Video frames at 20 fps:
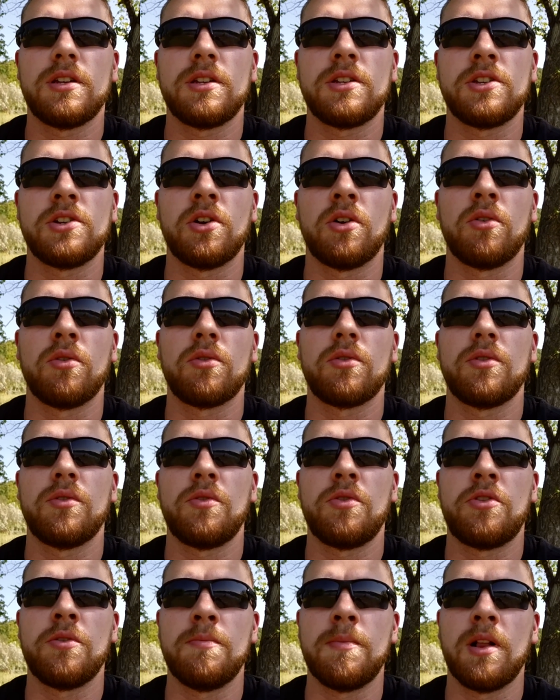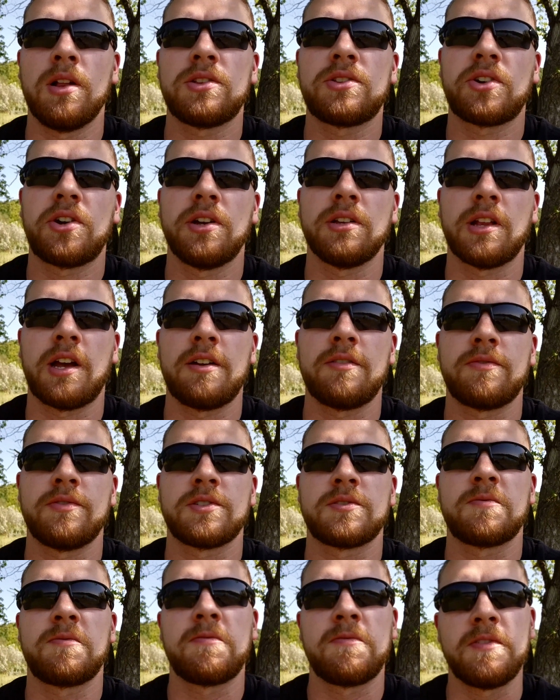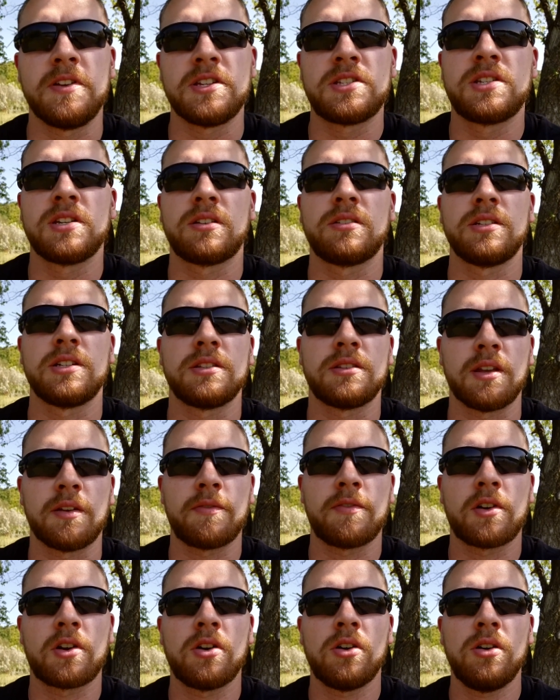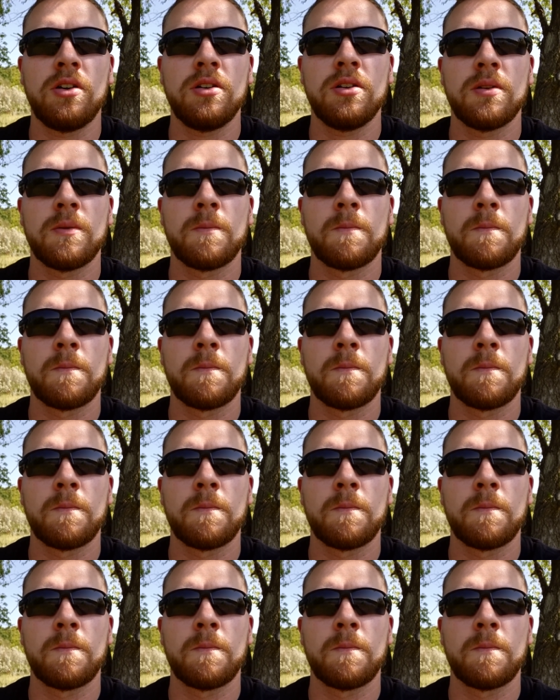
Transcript: the military life is physically difficult,